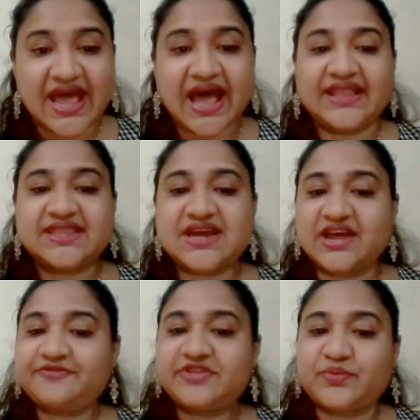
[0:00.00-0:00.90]
and the
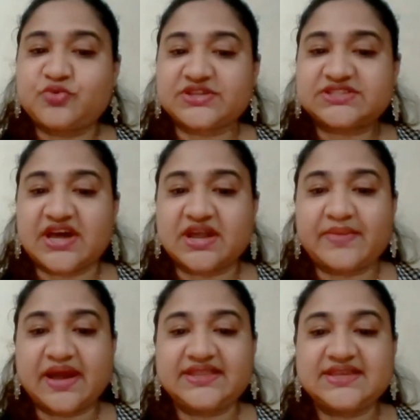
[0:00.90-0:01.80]
Karamveer Puraskar
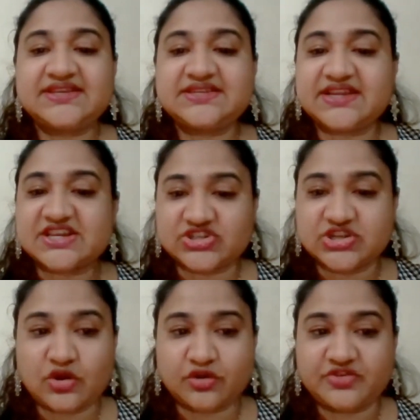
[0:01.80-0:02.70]
by the
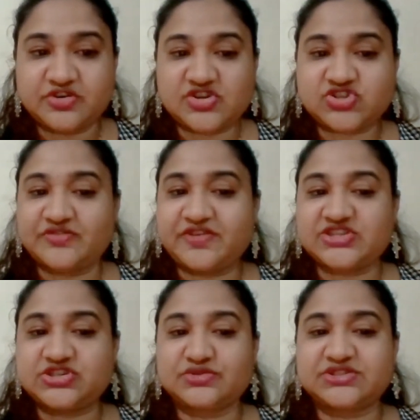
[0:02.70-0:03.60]
International Confederation of
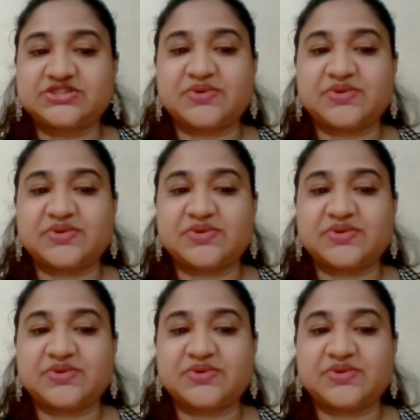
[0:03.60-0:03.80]
NGOs in